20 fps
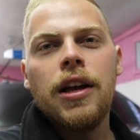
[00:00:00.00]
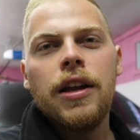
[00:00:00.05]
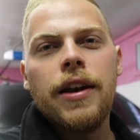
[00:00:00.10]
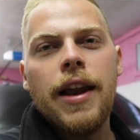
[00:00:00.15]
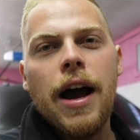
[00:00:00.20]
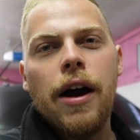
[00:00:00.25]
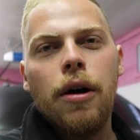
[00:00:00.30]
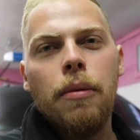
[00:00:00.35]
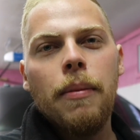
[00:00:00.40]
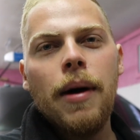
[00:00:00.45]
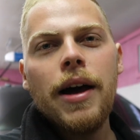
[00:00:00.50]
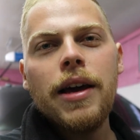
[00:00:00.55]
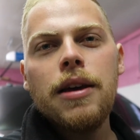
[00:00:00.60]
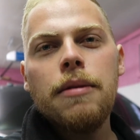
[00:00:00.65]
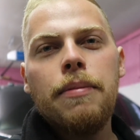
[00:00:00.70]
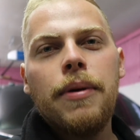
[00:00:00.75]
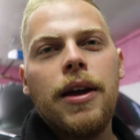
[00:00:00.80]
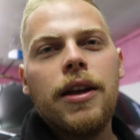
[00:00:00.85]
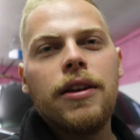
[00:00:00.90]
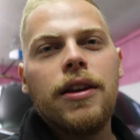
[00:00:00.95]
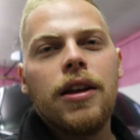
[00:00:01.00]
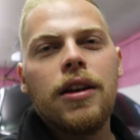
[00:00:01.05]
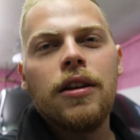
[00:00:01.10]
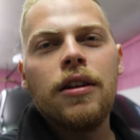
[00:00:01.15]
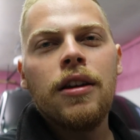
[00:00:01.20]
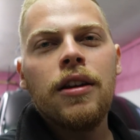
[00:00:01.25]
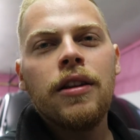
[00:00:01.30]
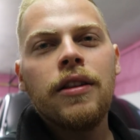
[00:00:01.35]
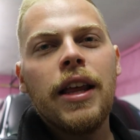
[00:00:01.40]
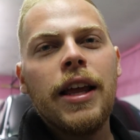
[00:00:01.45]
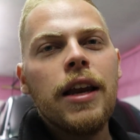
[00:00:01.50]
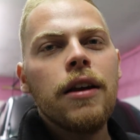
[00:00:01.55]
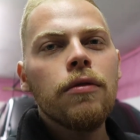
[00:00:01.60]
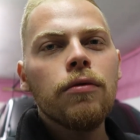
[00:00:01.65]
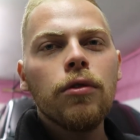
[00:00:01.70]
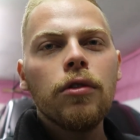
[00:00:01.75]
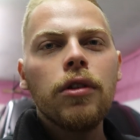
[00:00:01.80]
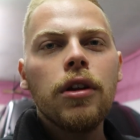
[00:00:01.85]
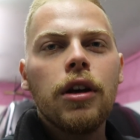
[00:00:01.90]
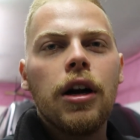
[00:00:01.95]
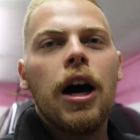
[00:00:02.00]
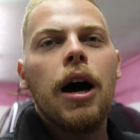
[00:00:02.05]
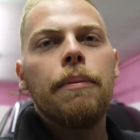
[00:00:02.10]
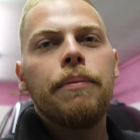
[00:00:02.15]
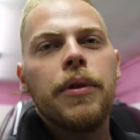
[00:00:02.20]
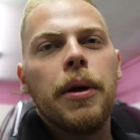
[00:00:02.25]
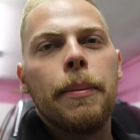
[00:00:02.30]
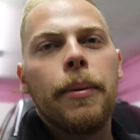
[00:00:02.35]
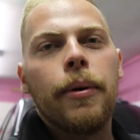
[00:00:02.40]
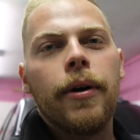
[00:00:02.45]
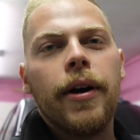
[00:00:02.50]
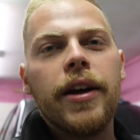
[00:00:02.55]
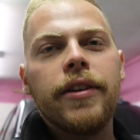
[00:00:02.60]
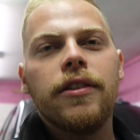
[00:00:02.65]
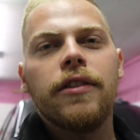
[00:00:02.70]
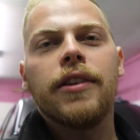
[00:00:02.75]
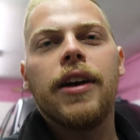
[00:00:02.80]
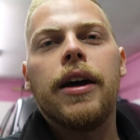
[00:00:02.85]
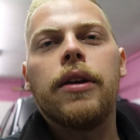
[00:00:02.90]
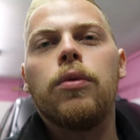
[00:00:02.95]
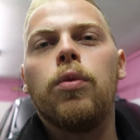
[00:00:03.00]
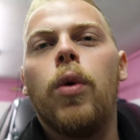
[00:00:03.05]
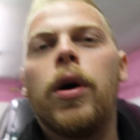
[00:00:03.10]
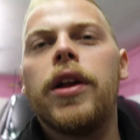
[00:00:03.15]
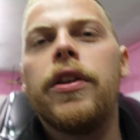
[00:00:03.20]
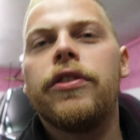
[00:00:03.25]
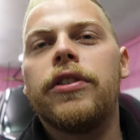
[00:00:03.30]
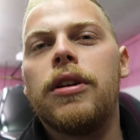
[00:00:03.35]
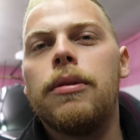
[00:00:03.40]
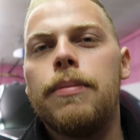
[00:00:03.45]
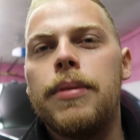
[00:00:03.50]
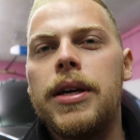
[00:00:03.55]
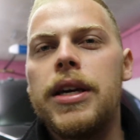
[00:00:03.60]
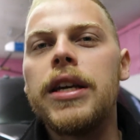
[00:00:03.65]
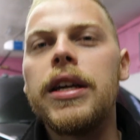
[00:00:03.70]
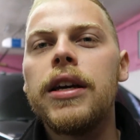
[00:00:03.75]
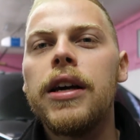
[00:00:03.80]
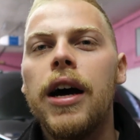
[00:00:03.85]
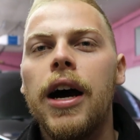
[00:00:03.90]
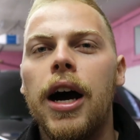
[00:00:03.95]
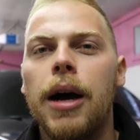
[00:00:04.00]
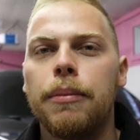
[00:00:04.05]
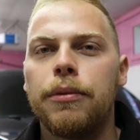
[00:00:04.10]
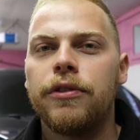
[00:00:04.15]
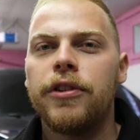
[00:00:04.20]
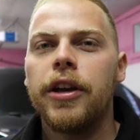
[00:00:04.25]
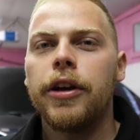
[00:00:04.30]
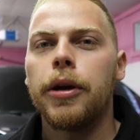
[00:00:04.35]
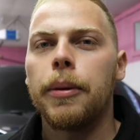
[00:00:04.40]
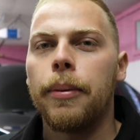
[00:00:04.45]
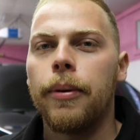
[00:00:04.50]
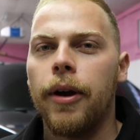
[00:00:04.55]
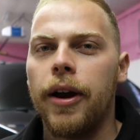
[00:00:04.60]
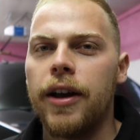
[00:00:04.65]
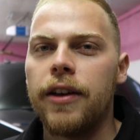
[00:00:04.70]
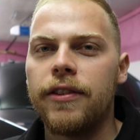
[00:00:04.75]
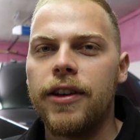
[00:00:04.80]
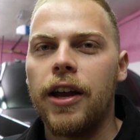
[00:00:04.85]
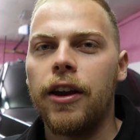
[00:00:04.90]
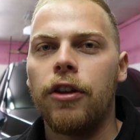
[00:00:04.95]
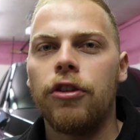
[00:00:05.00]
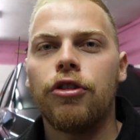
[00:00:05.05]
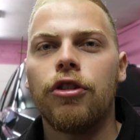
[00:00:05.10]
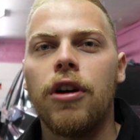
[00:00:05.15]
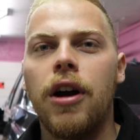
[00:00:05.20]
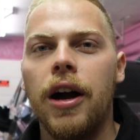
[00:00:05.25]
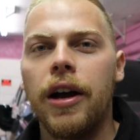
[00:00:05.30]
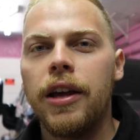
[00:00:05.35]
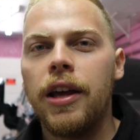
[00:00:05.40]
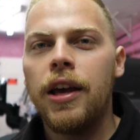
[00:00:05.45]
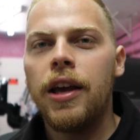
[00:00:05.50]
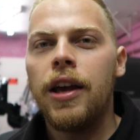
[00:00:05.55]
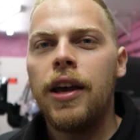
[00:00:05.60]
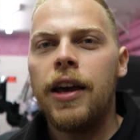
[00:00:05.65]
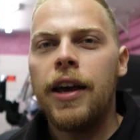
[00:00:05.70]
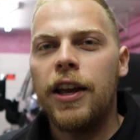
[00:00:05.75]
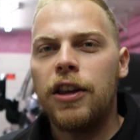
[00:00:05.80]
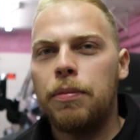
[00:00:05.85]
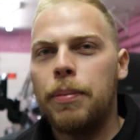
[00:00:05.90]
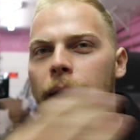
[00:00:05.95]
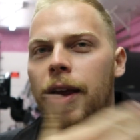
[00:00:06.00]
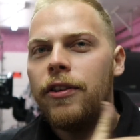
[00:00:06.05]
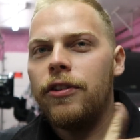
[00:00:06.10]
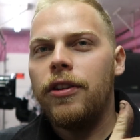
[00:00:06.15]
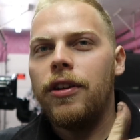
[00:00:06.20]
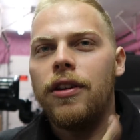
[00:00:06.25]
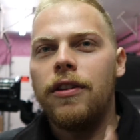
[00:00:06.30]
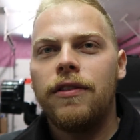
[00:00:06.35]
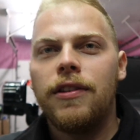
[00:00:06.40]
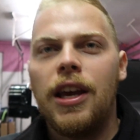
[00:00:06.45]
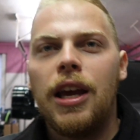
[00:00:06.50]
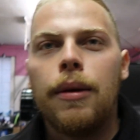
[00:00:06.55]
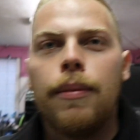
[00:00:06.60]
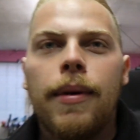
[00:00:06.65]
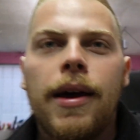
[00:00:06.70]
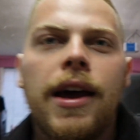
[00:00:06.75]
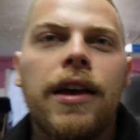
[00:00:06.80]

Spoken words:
Now, in my opinion, they didn't really up the prices on what it's going to be sticker price on the truck. It's basically the same